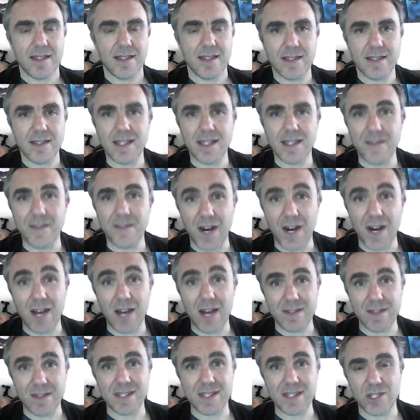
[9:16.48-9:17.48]
Then the
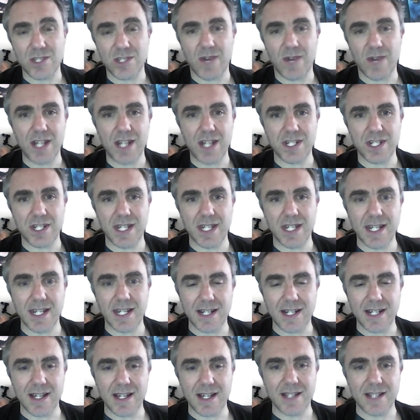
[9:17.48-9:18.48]
virus situation hit,
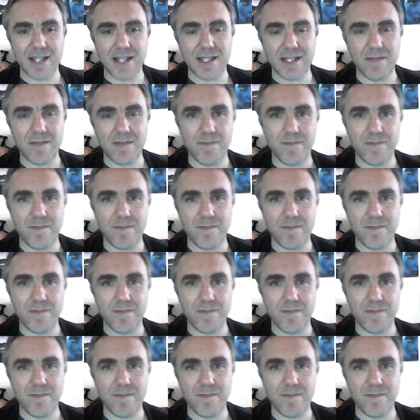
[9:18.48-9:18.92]
and it did,